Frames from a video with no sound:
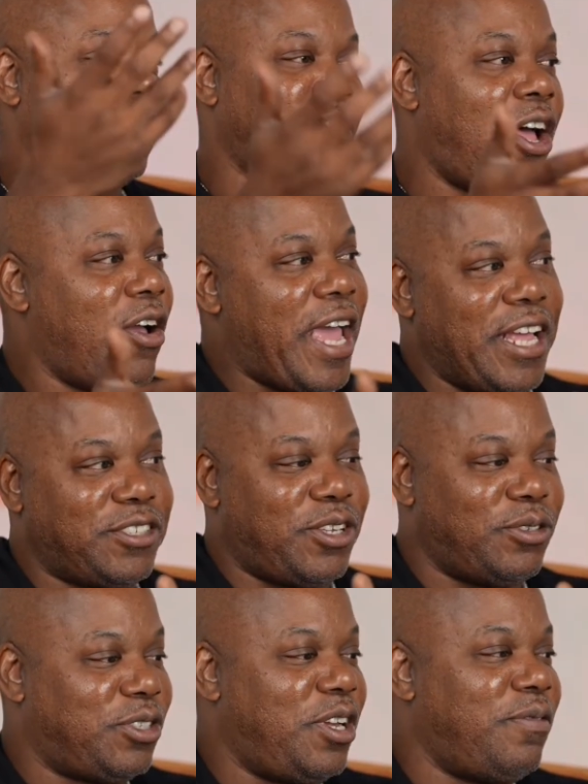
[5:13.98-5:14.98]
song has
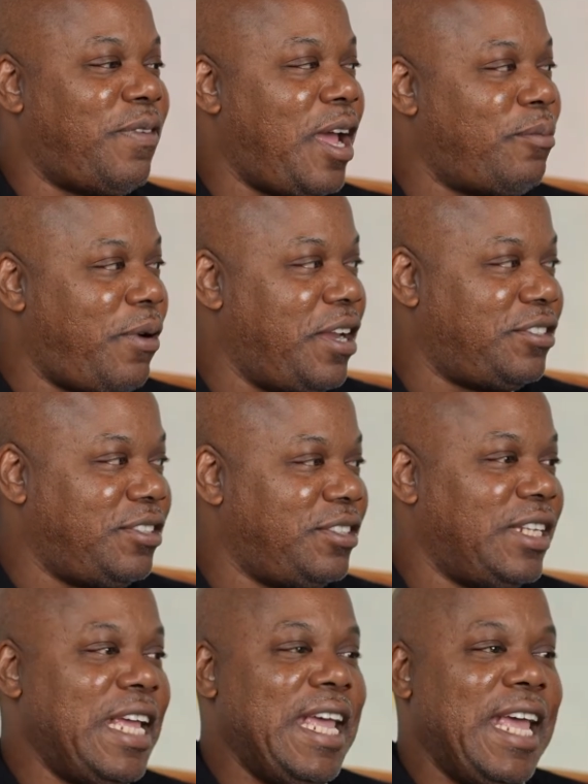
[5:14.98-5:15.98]
those good
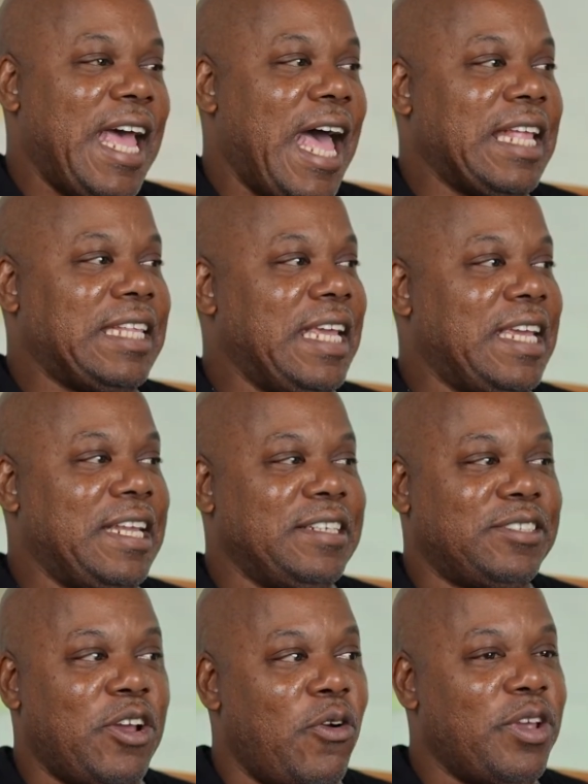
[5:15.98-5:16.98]
vibrations. I think
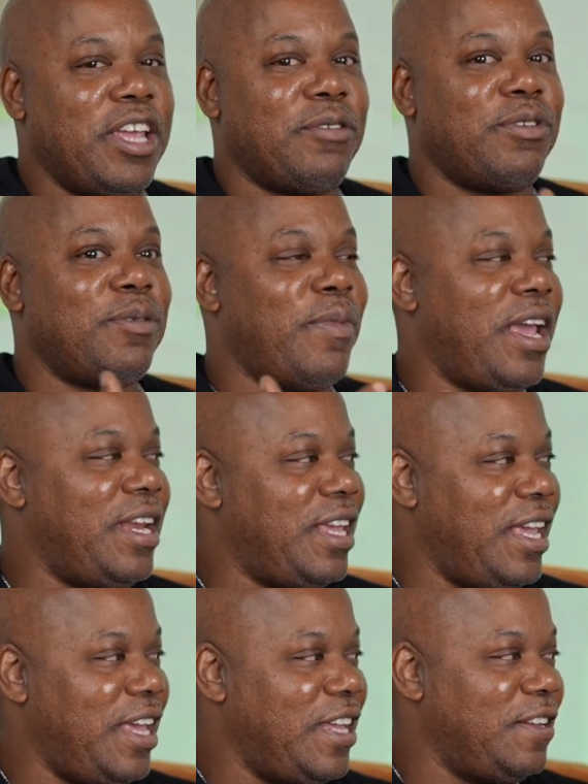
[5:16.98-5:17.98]
it's gonna get remade
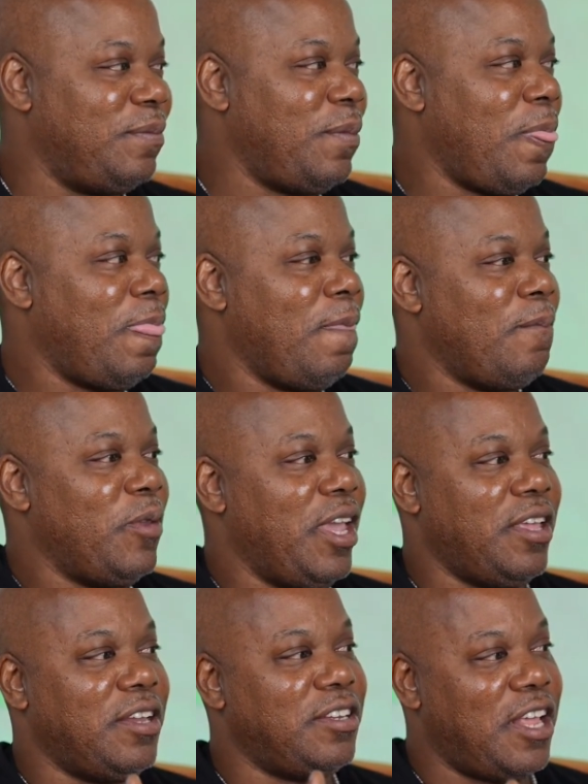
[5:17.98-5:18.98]
again
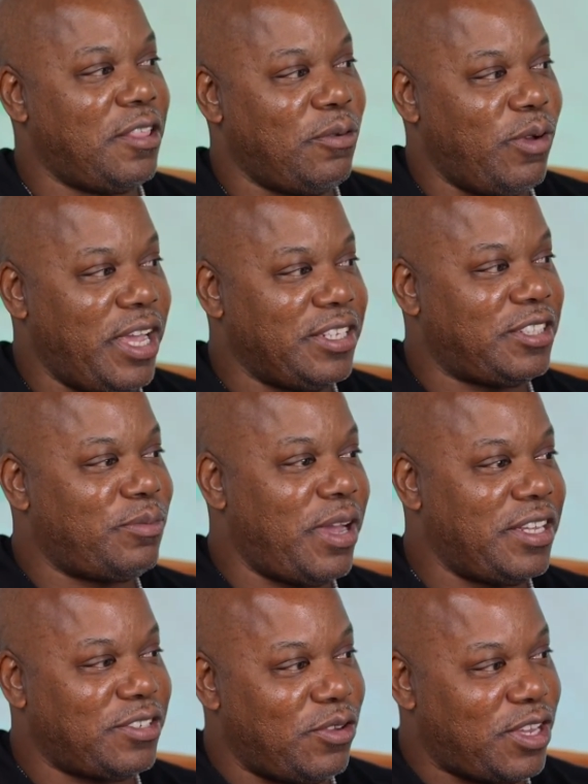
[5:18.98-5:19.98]
in another way.
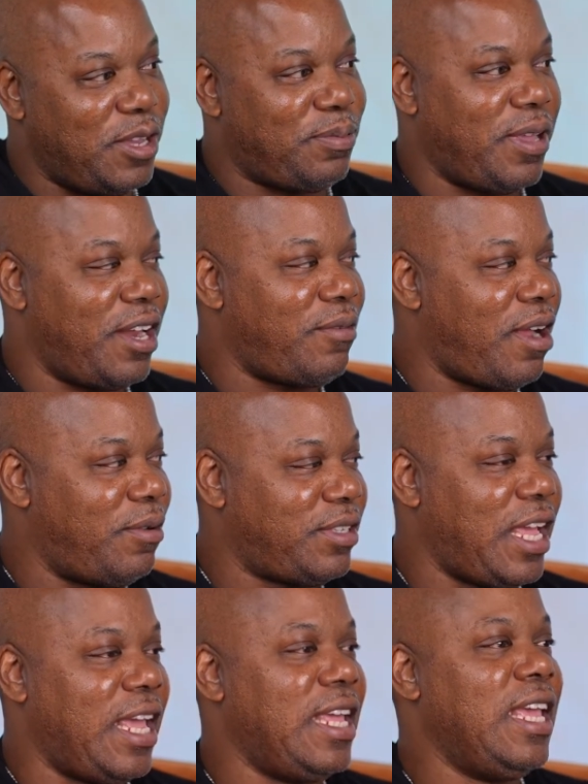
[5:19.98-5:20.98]
Somebody's gonna keep playing around with
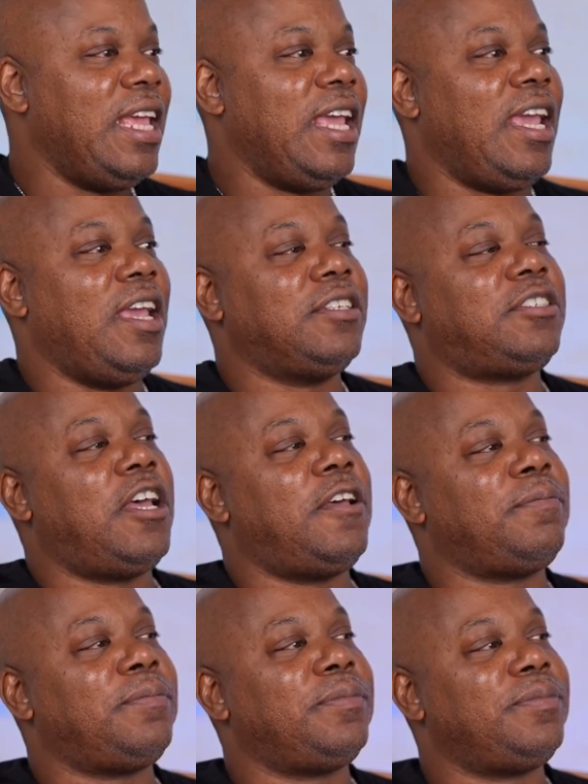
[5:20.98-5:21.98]
that. It's
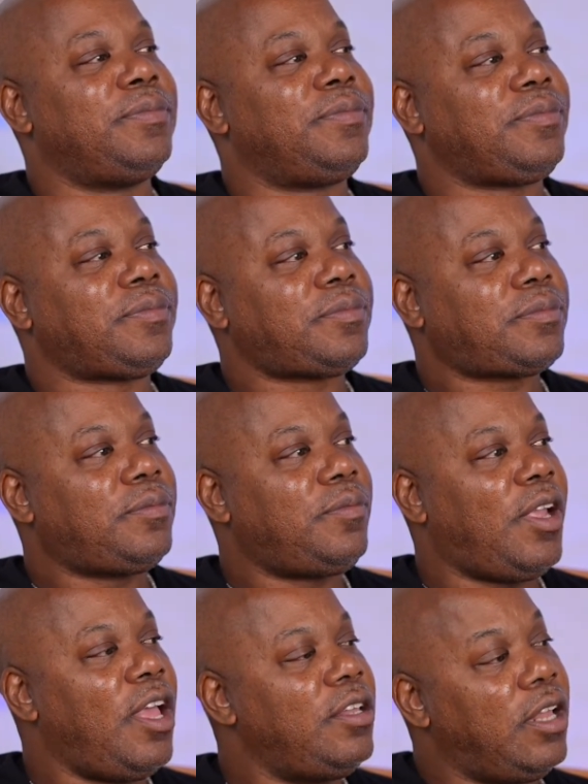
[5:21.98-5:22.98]
the
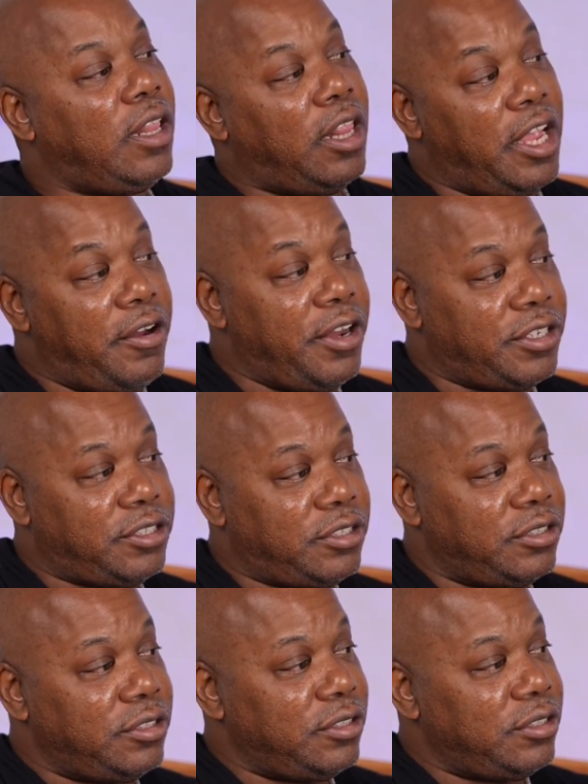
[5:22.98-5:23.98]
lyrics,
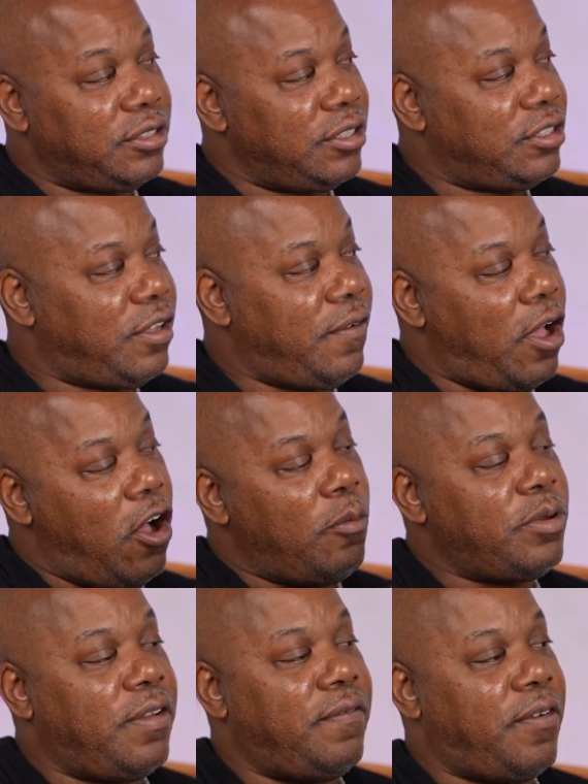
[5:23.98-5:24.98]
the
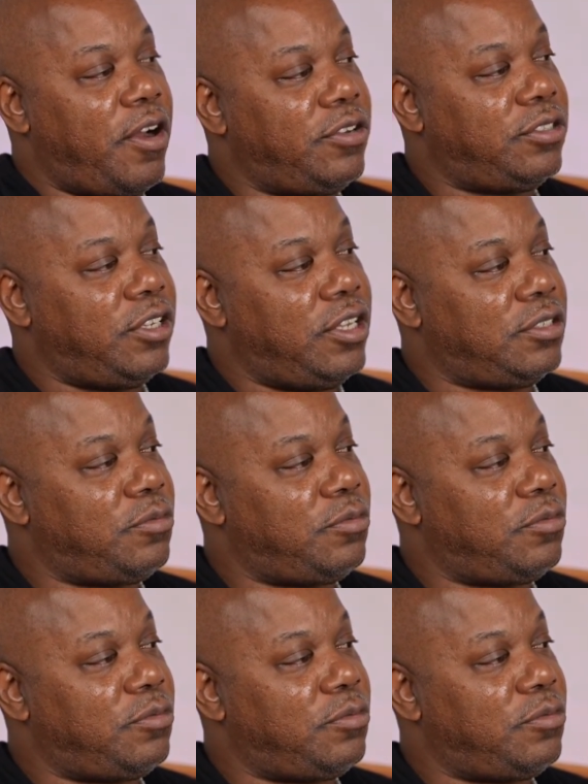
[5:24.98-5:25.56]
opening verse is